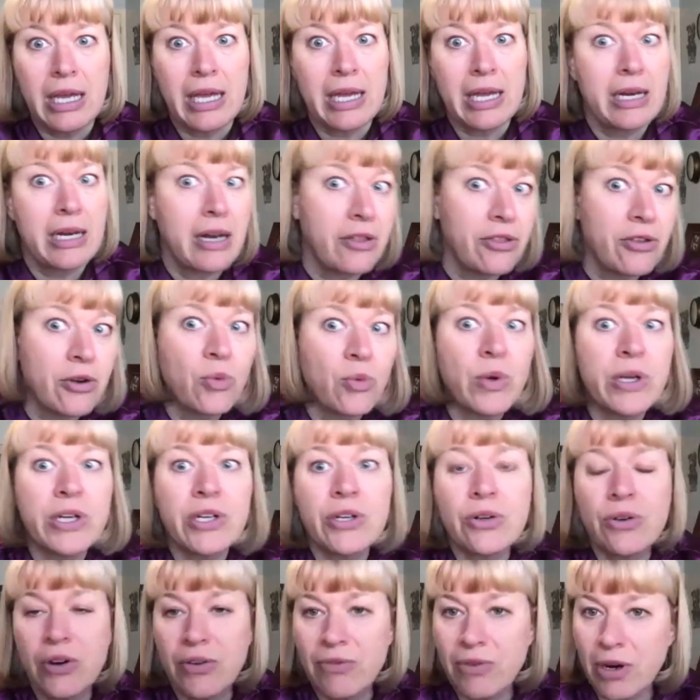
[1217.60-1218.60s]
and another
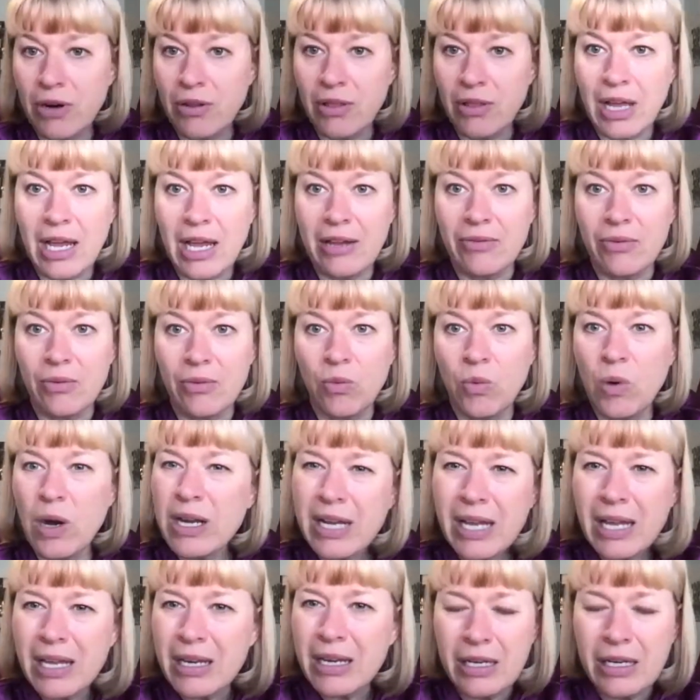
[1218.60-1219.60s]
winter of our life?
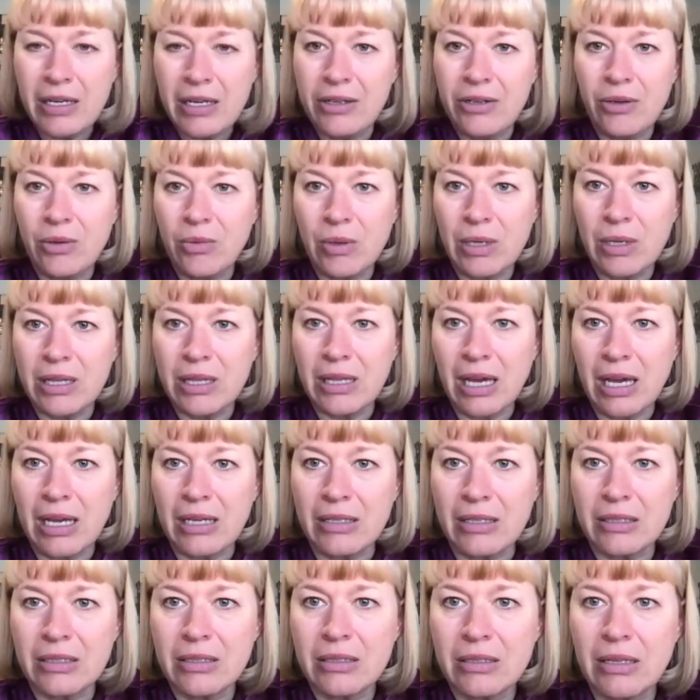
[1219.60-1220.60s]
What can he do with
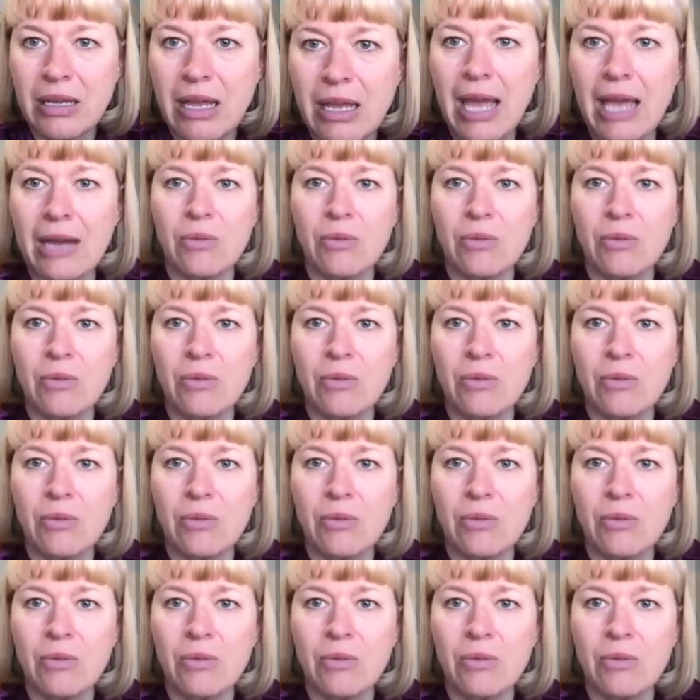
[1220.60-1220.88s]
us?